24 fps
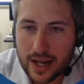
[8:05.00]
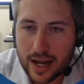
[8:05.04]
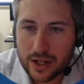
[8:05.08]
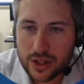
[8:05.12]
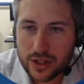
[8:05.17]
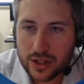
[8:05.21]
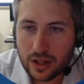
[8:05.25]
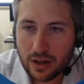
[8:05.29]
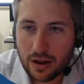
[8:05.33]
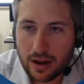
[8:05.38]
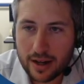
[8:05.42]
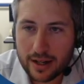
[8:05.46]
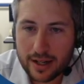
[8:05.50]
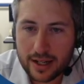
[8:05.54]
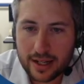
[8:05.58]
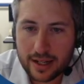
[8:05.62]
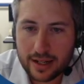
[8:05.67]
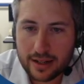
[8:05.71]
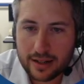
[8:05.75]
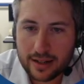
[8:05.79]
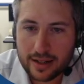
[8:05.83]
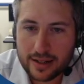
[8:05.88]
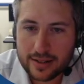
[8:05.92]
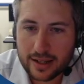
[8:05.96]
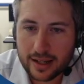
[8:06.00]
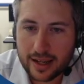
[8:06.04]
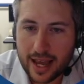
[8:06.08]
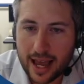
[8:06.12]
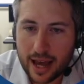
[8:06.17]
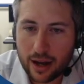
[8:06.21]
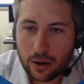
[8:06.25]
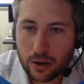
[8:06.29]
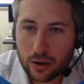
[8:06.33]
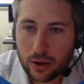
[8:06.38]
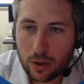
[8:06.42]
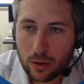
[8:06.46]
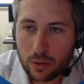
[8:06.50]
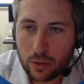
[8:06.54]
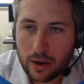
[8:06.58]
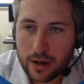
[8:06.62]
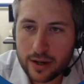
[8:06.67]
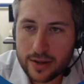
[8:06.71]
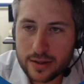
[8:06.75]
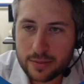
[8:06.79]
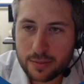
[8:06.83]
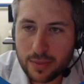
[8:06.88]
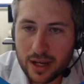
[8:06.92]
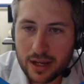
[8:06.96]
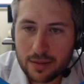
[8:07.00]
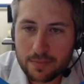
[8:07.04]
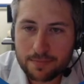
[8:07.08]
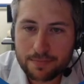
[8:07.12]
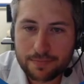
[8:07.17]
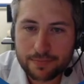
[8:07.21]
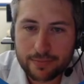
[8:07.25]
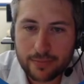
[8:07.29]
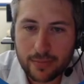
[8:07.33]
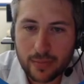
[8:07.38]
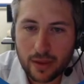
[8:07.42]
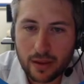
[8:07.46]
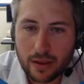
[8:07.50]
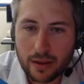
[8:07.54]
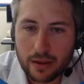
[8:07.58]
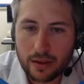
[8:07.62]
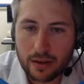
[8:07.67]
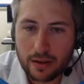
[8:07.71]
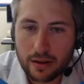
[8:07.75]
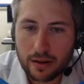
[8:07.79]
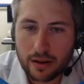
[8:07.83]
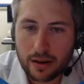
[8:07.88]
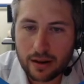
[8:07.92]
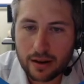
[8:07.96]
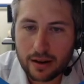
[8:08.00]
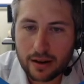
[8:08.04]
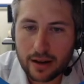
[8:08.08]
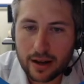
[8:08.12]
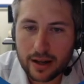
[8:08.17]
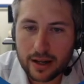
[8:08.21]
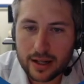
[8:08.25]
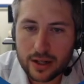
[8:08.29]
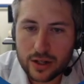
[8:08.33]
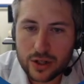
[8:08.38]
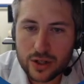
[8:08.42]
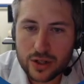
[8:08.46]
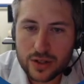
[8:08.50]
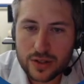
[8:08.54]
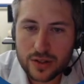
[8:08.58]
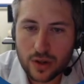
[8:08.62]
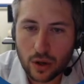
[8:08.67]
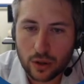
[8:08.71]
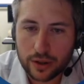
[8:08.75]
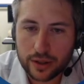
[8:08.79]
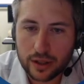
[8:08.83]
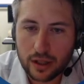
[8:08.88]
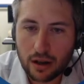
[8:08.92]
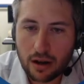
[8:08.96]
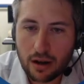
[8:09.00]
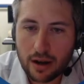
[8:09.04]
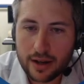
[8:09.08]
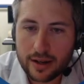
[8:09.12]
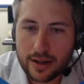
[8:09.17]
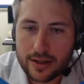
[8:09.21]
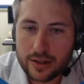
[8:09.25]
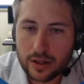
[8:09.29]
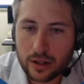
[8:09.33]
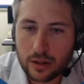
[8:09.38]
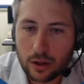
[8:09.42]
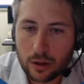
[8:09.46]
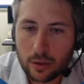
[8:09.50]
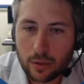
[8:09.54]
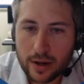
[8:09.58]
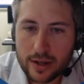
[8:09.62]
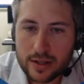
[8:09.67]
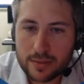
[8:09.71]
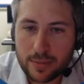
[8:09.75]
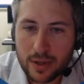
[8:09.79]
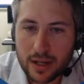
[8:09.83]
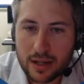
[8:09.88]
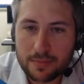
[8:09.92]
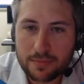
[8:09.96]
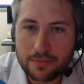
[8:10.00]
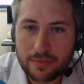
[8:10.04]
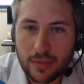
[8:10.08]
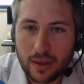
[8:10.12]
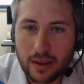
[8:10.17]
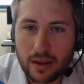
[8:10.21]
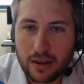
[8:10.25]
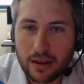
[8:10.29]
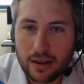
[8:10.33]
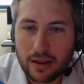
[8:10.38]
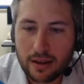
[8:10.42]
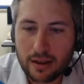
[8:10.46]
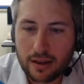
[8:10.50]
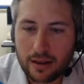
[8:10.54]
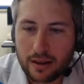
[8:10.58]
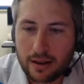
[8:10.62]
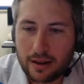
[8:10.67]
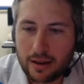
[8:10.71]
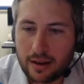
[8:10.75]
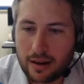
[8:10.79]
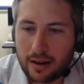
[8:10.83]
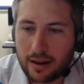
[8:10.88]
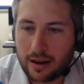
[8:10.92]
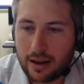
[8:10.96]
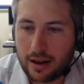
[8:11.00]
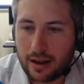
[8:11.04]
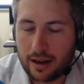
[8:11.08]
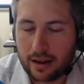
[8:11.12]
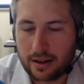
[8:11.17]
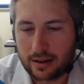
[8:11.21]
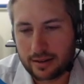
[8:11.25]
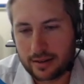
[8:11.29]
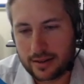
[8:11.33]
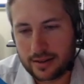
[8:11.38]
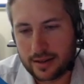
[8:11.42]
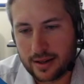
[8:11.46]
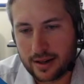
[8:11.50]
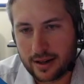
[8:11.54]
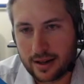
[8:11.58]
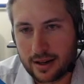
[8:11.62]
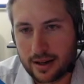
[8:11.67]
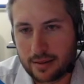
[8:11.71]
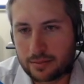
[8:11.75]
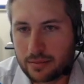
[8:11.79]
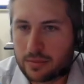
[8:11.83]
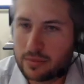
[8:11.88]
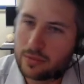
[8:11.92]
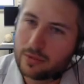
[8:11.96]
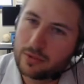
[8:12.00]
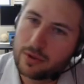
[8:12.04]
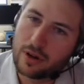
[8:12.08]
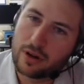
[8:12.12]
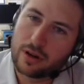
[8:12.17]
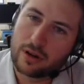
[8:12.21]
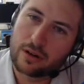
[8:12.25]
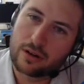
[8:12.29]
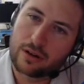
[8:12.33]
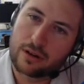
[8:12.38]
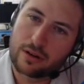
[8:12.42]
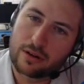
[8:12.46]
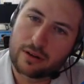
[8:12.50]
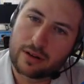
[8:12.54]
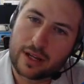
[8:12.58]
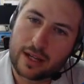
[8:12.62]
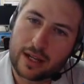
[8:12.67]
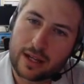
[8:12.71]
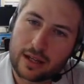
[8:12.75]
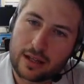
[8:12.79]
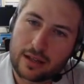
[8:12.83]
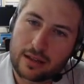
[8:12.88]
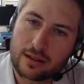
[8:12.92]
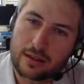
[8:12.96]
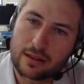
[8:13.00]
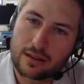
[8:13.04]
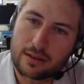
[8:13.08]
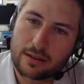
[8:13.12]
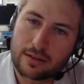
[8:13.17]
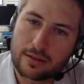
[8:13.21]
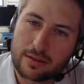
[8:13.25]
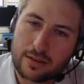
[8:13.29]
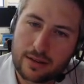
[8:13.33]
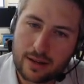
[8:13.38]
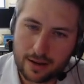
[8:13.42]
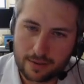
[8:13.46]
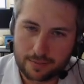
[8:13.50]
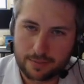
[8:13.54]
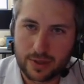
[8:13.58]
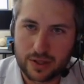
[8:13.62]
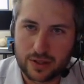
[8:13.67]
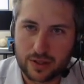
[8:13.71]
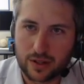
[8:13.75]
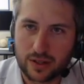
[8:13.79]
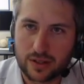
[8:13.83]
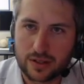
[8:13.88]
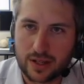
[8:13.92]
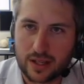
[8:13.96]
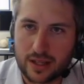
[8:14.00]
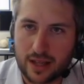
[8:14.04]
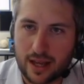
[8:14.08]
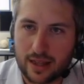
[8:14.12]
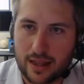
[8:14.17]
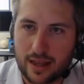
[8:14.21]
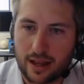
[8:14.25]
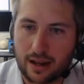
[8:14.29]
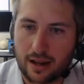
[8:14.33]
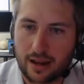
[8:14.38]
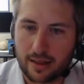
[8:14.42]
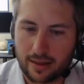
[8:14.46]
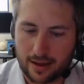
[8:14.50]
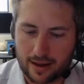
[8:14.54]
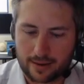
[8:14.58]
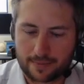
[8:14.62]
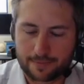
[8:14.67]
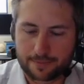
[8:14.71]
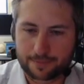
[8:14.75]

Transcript: line here is a counterclockwise beam, and each solid line is a clockwise beam. And as you can see that there like that.